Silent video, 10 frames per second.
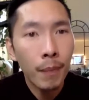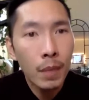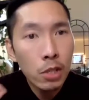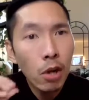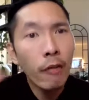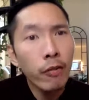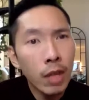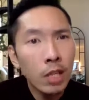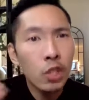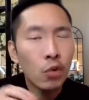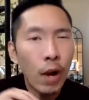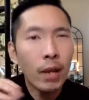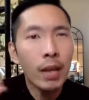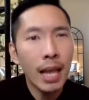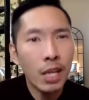soft touch
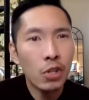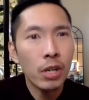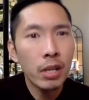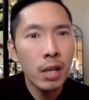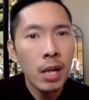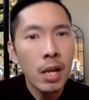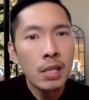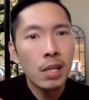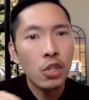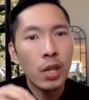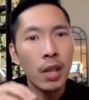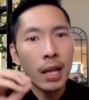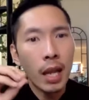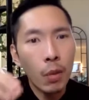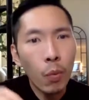regulation such
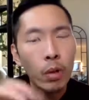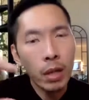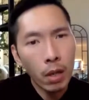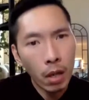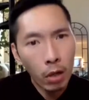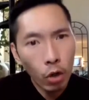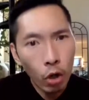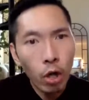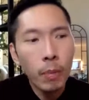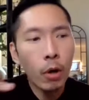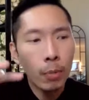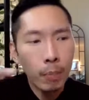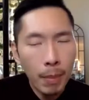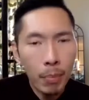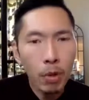that it won't curb on
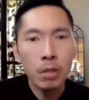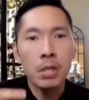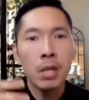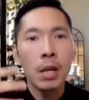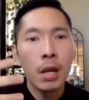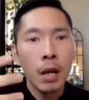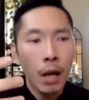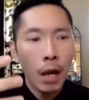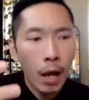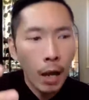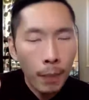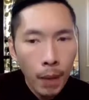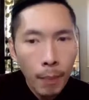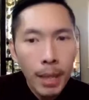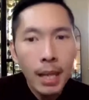people's
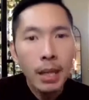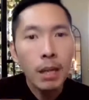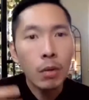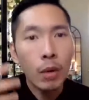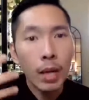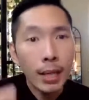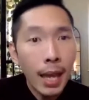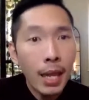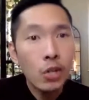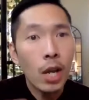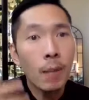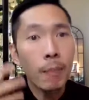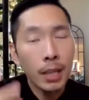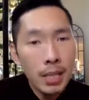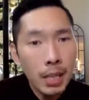ability to engage and
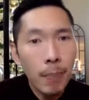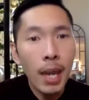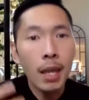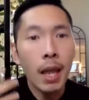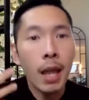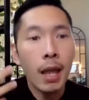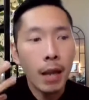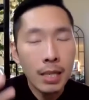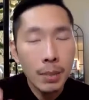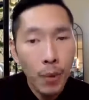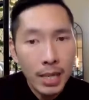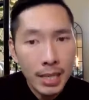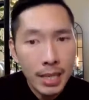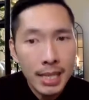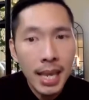participate and express
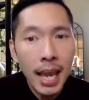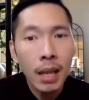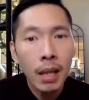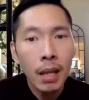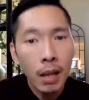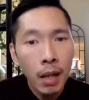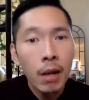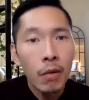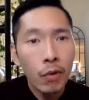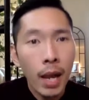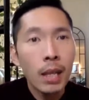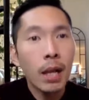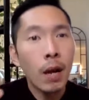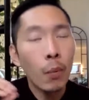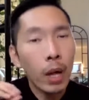dissent, right?
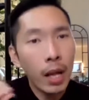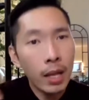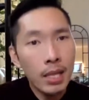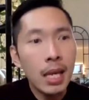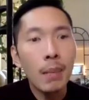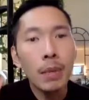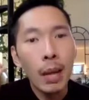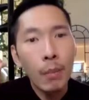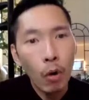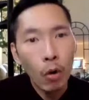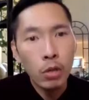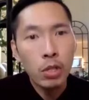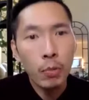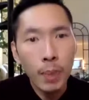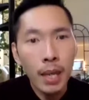While at the same time
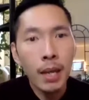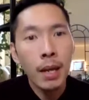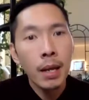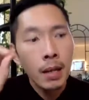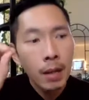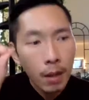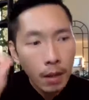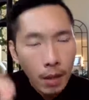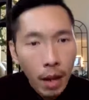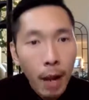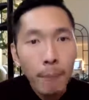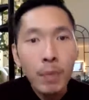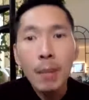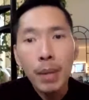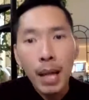also be
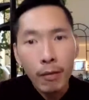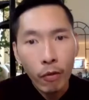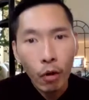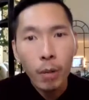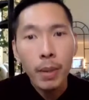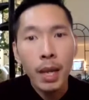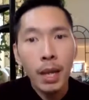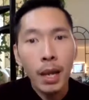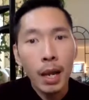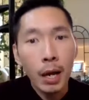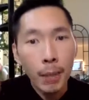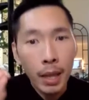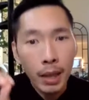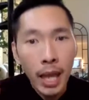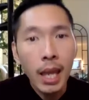deplatforming
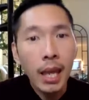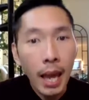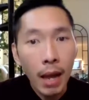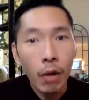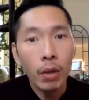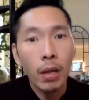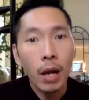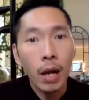and taking out